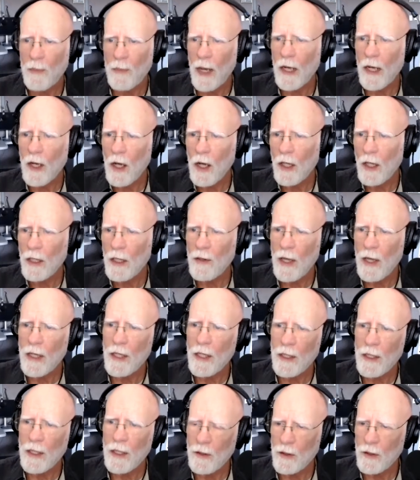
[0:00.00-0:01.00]
by golly, they
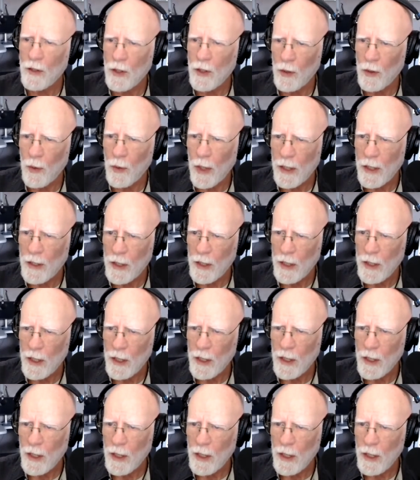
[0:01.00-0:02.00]
didn't do it.
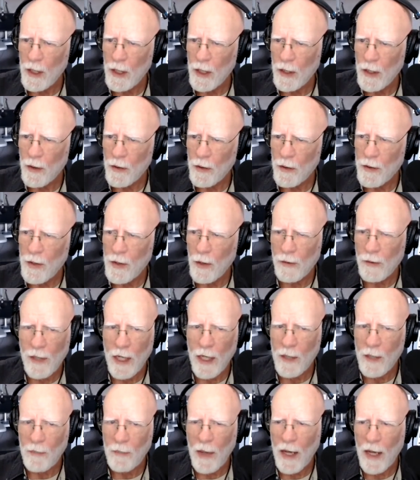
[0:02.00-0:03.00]
There's no
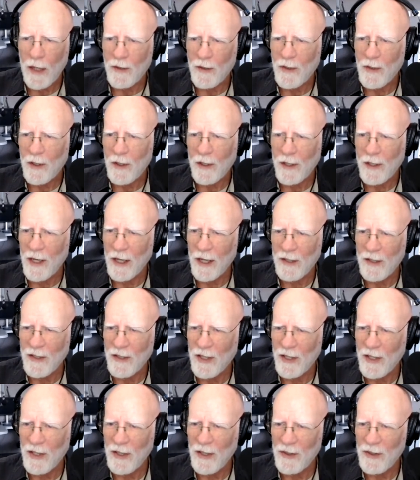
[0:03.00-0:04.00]
takebacks on an
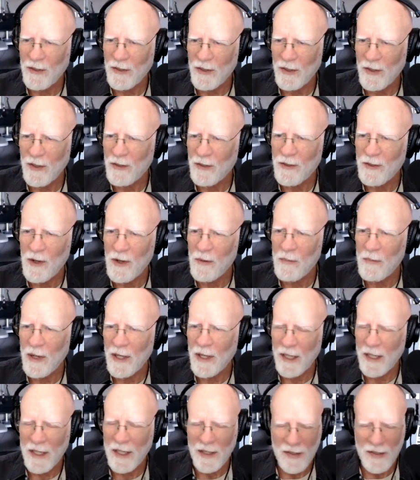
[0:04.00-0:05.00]
execution. There's no
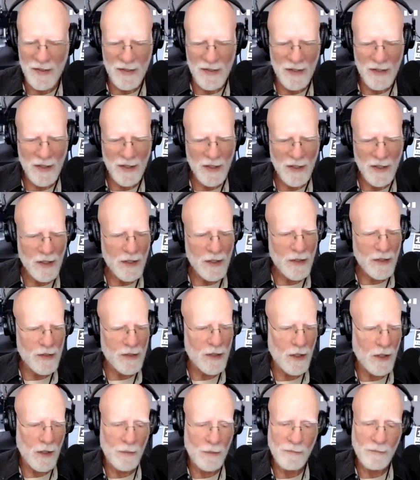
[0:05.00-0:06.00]
mulligans.
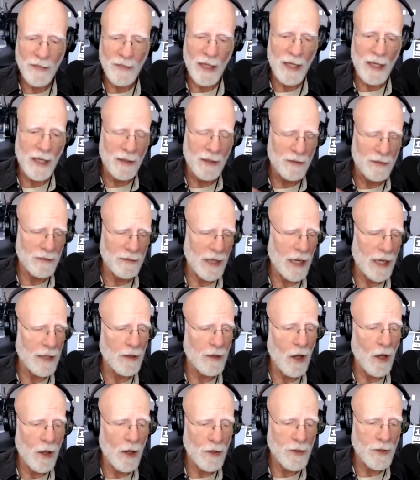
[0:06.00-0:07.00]
So,
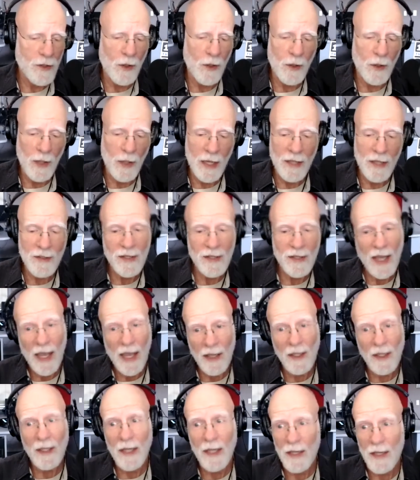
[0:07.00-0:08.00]
and also it's
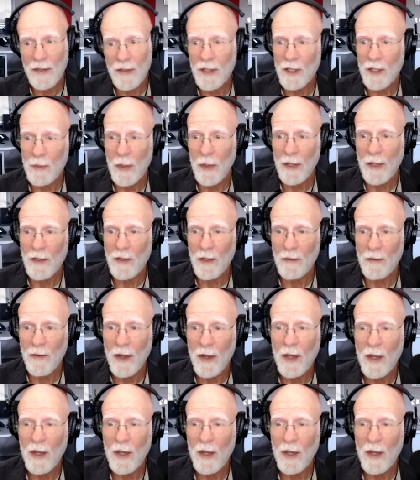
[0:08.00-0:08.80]
hella less expensive.